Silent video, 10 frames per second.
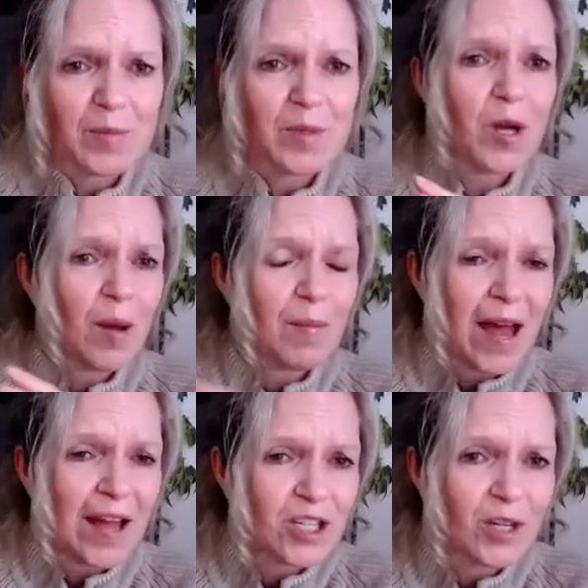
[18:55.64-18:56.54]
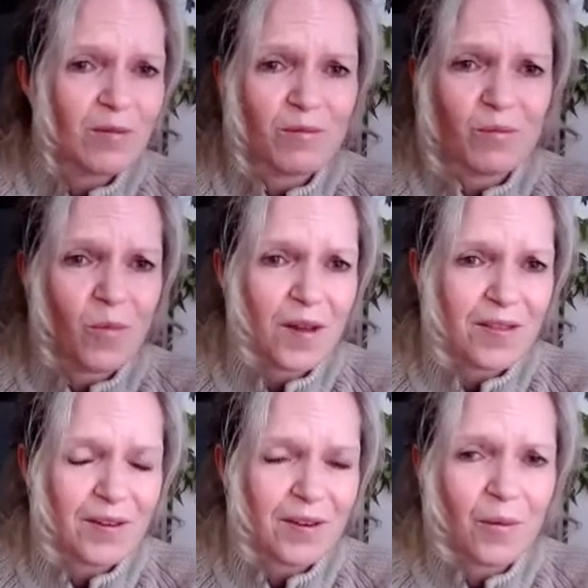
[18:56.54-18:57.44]
not matching what
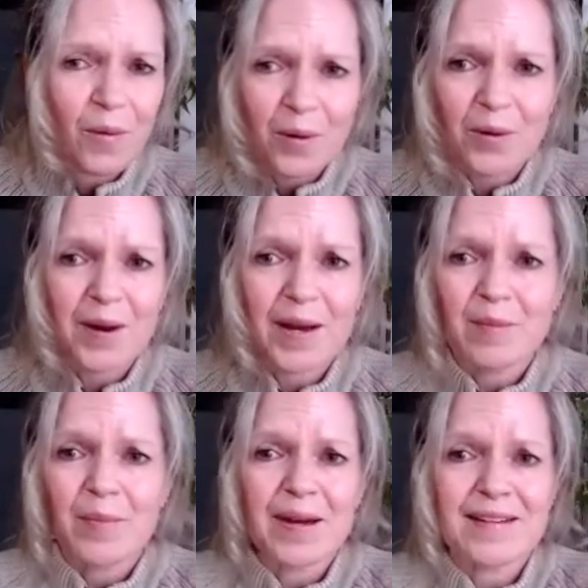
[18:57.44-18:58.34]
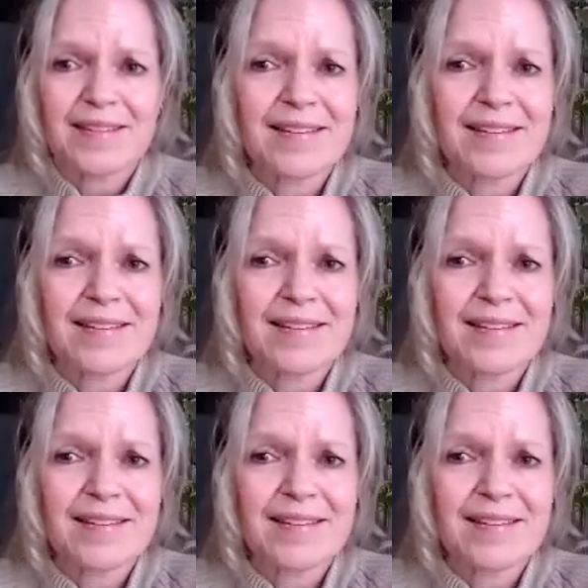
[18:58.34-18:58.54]
they're ordering, but